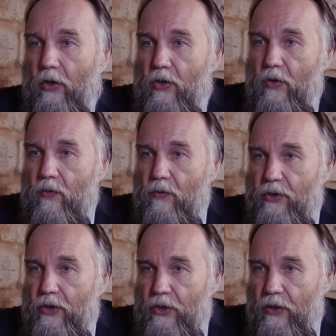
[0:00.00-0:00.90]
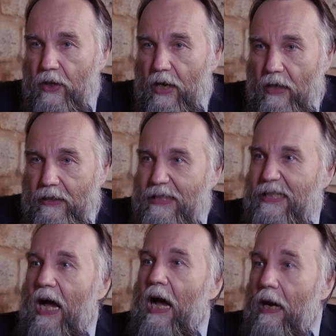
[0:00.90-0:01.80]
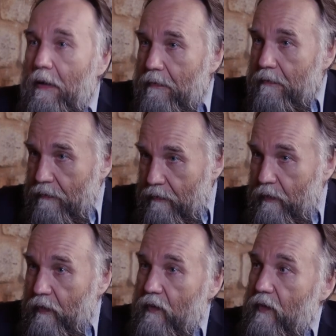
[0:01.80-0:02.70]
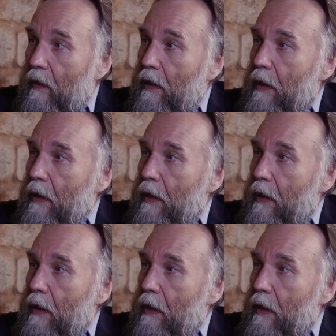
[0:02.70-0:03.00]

huge sound